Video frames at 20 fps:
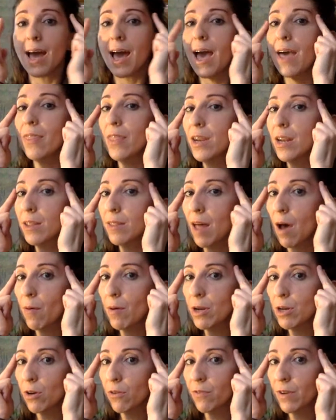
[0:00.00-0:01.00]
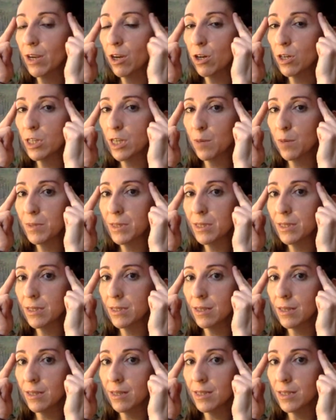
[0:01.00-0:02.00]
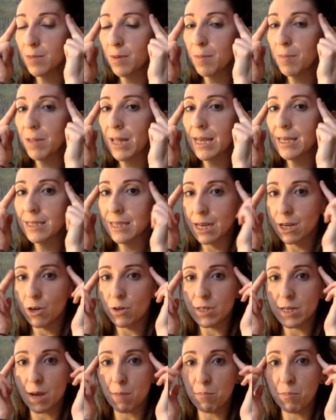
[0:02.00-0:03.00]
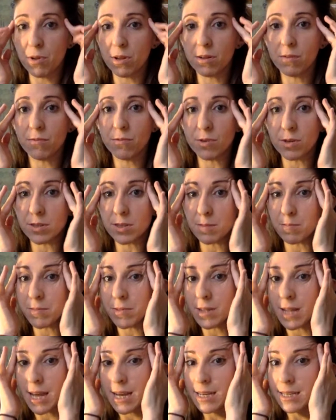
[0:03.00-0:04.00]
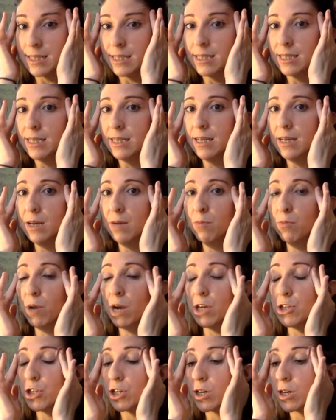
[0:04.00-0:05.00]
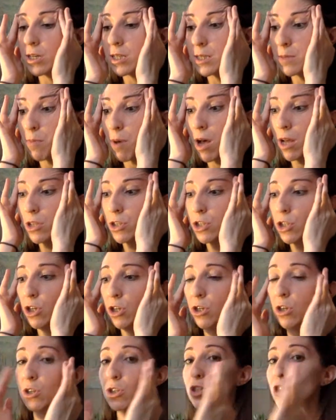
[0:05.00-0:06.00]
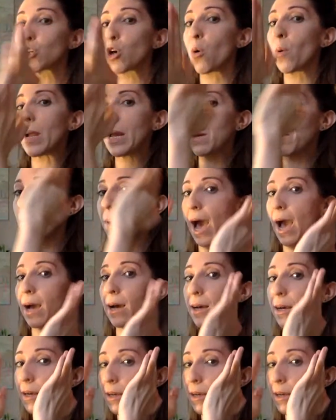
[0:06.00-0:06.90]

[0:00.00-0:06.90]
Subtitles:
And then allowing your fingertips to be placed at your temple for some light pressure, small circles going back.